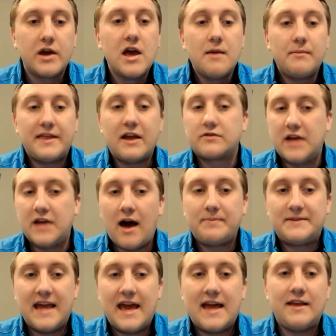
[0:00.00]
But they're
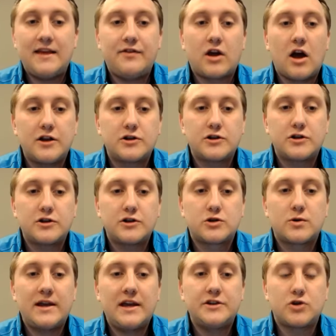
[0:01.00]
top 10 in the
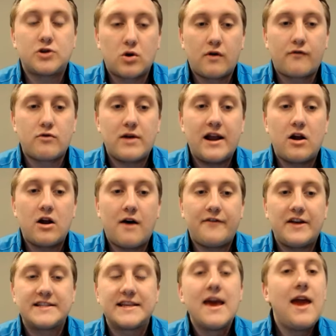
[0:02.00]
country in turnover rate on
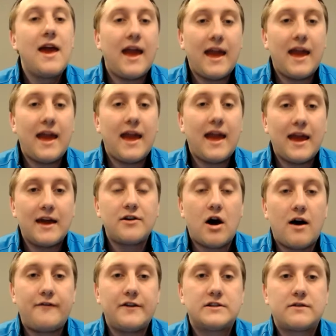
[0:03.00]
offense and
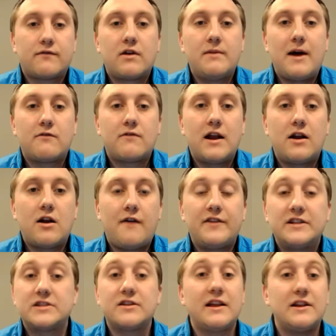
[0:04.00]
offensive rebound rate on
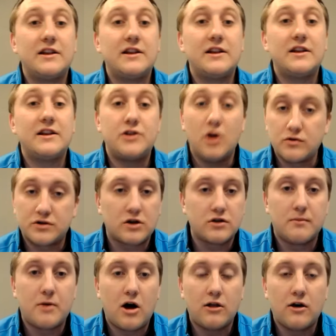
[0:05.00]
offense. So they don't turn the
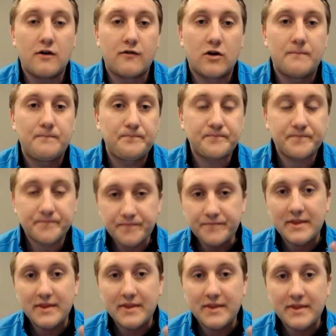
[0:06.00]
ball over
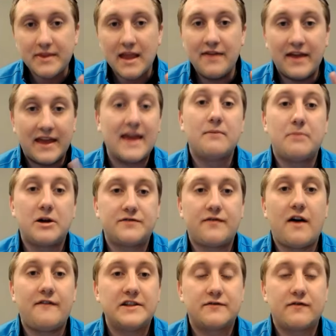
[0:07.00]
and they get a bunch of
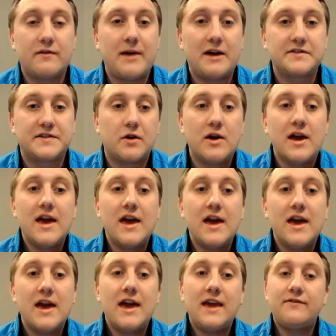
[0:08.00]
offensive rebounds. So
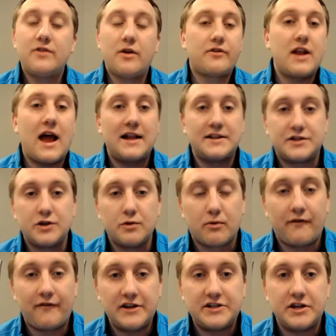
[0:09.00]
even though they're not a
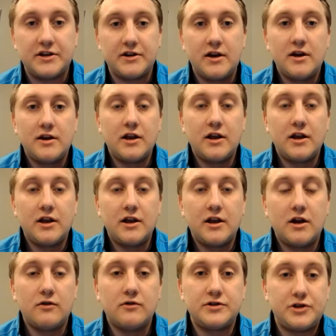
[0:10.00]
super efficient, you
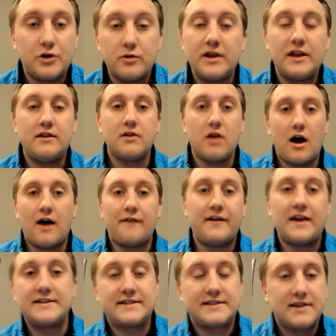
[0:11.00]
know, shooting
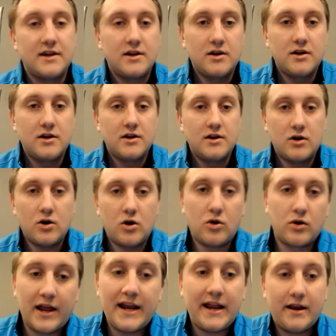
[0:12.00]
offense or, or
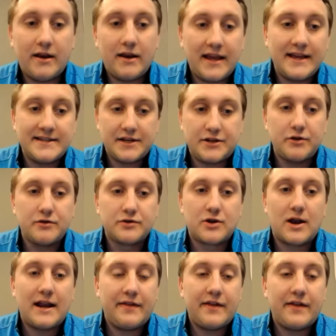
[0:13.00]
hitting easy
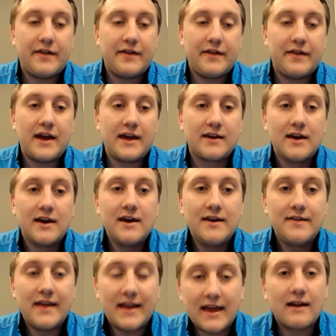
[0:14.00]
twos or anything,
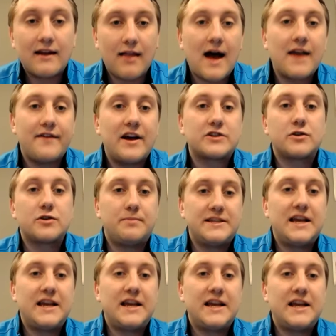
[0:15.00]
they get a lot of extra
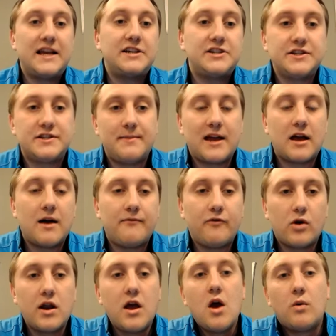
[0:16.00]
possessions to make up
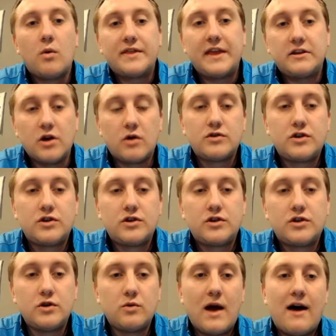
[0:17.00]
for it. What they don't do
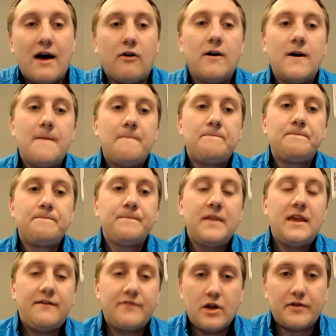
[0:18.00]
well,
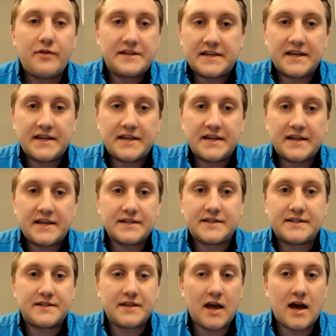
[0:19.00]
even though this
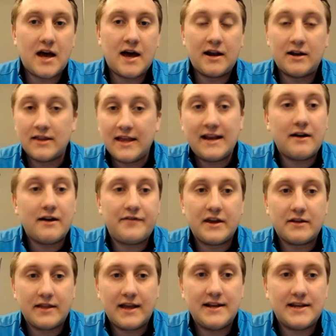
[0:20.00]
is uh, an elite of
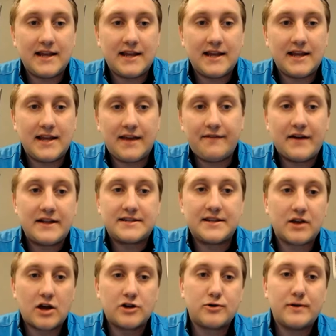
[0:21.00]
the elite defense in the
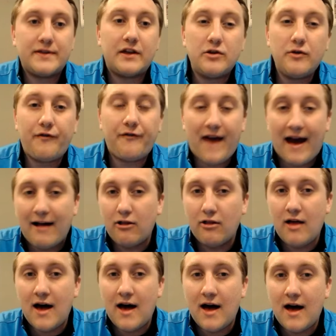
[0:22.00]
country, they do
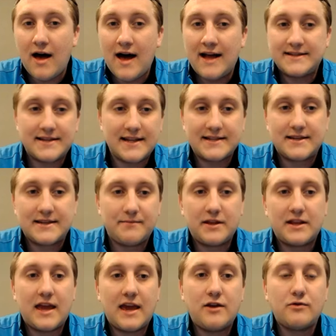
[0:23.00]
foul a lot. So that's
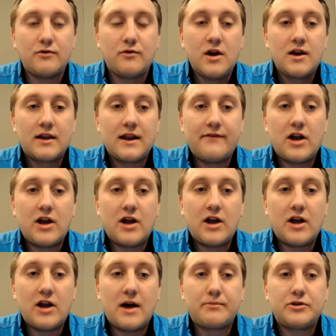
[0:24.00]
something KU can have an
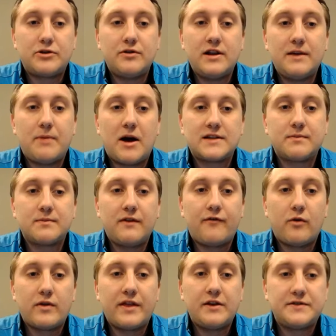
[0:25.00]
opportunity possibly
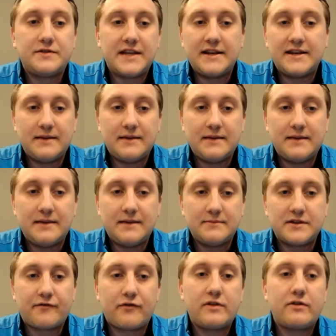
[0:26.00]
for. They do send teams to
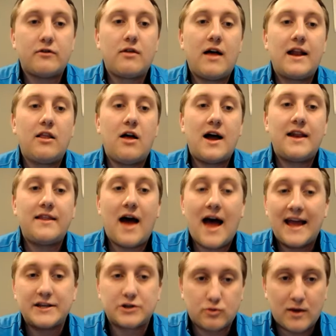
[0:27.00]
free throw line a lot,
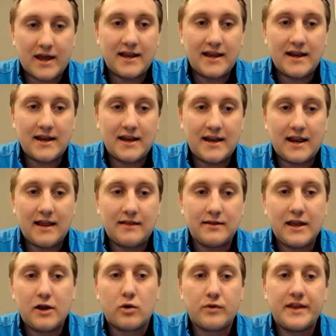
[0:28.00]
highest rate in
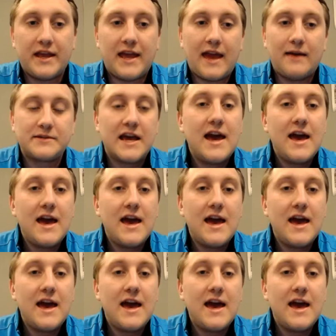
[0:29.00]
league only games.